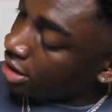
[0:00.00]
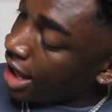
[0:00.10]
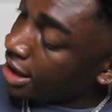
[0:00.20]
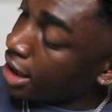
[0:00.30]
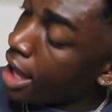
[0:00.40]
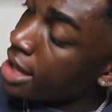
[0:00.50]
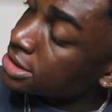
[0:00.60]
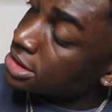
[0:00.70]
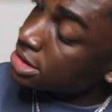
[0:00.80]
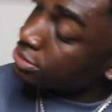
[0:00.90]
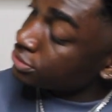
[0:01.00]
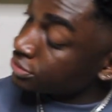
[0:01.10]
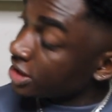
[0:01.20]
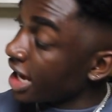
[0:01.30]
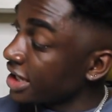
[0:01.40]
I guess.
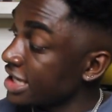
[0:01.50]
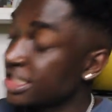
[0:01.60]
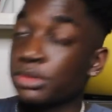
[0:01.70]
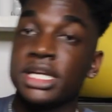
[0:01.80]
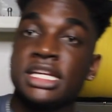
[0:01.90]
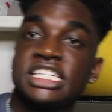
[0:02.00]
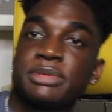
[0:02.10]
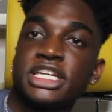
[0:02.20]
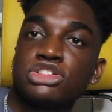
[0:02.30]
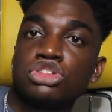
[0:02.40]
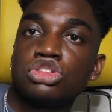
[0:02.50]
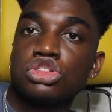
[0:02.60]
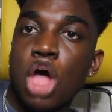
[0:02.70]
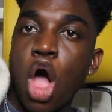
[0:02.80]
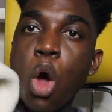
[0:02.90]
I guess is what it is, but it's
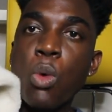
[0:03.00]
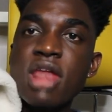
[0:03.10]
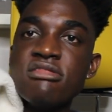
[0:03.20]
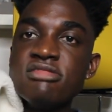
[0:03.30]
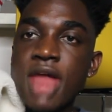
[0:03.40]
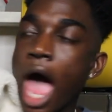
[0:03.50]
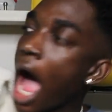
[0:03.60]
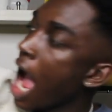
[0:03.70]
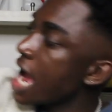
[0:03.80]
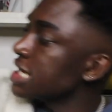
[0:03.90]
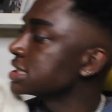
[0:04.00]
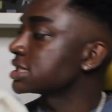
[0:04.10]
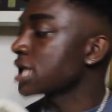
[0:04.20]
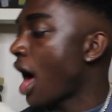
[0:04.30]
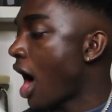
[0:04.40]
so
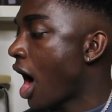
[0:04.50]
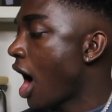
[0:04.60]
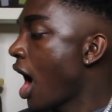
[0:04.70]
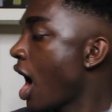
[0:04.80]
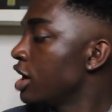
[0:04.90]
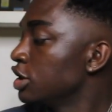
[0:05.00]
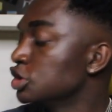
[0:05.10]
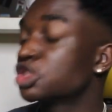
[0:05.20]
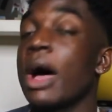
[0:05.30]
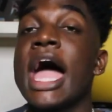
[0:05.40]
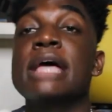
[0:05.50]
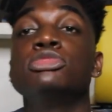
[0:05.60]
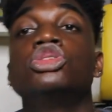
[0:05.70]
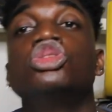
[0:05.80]
nice. So I am